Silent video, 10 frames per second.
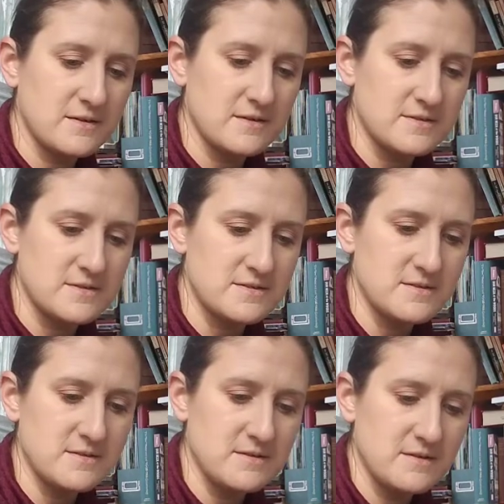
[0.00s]
because
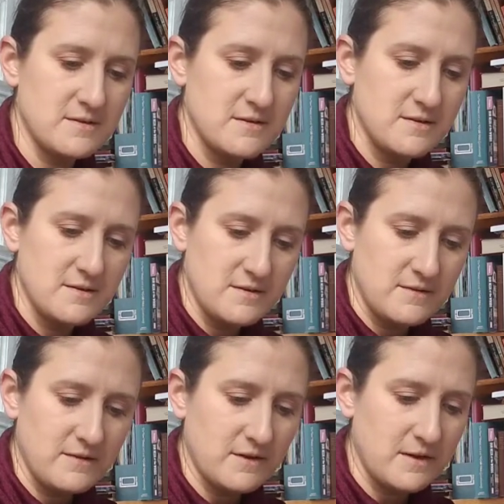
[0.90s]

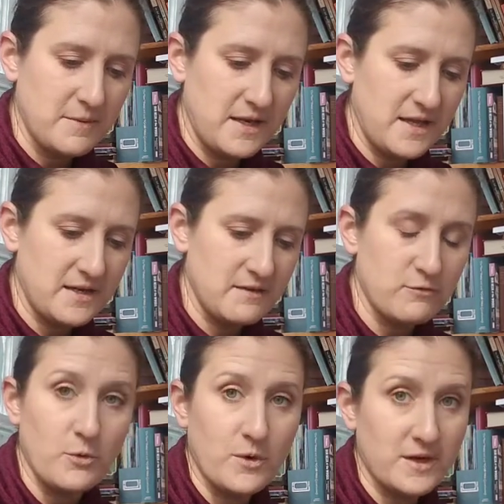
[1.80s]
they'll come in handy
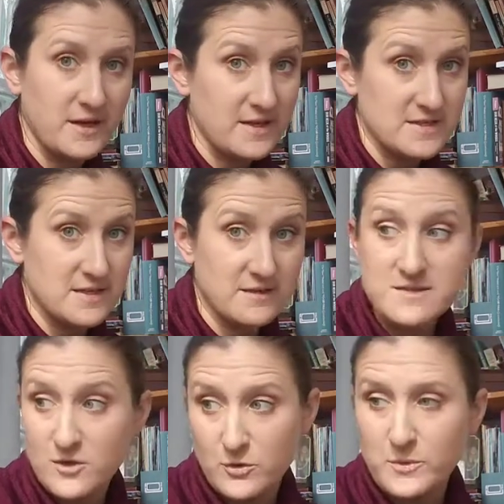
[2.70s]
for organizing.
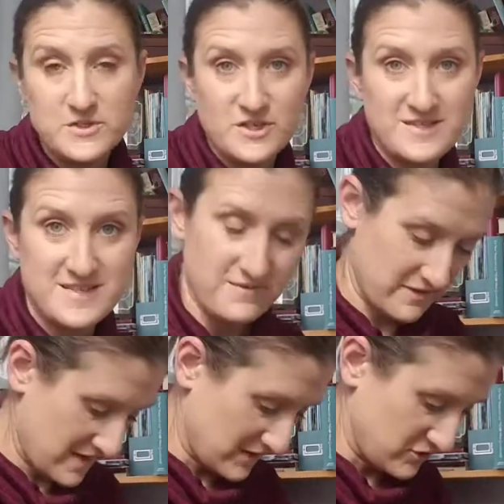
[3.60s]
So we shall see
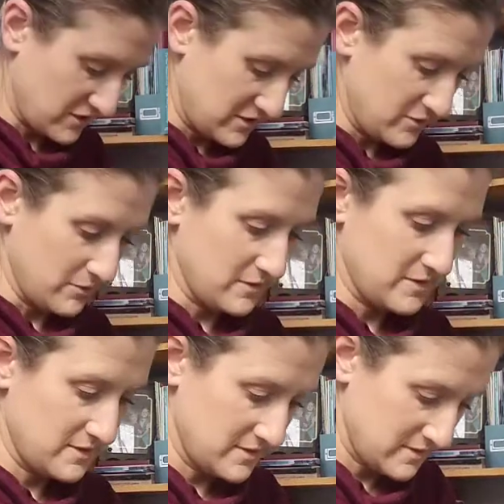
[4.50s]
if they actually do.
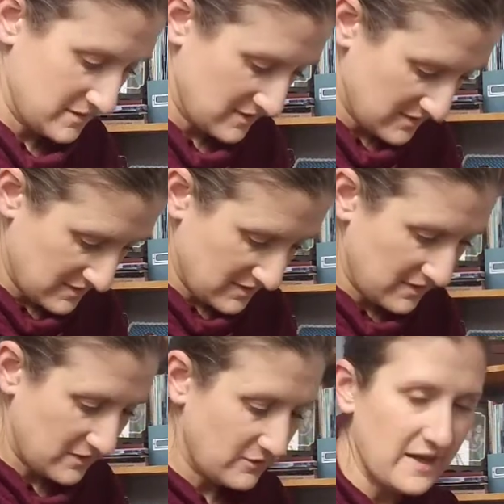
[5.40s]

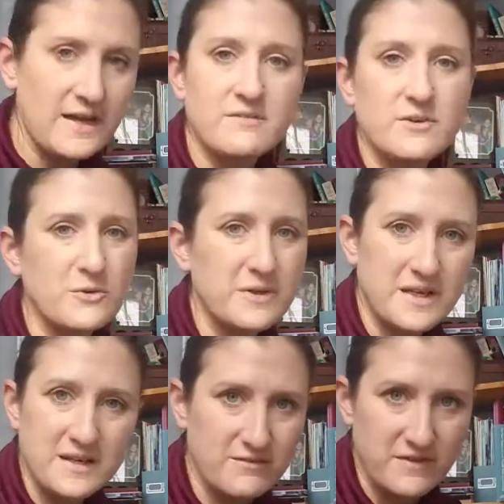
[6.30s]
Now, I have no
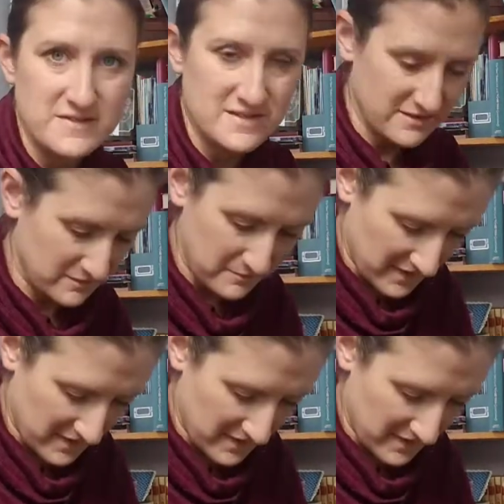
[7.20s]
need of this little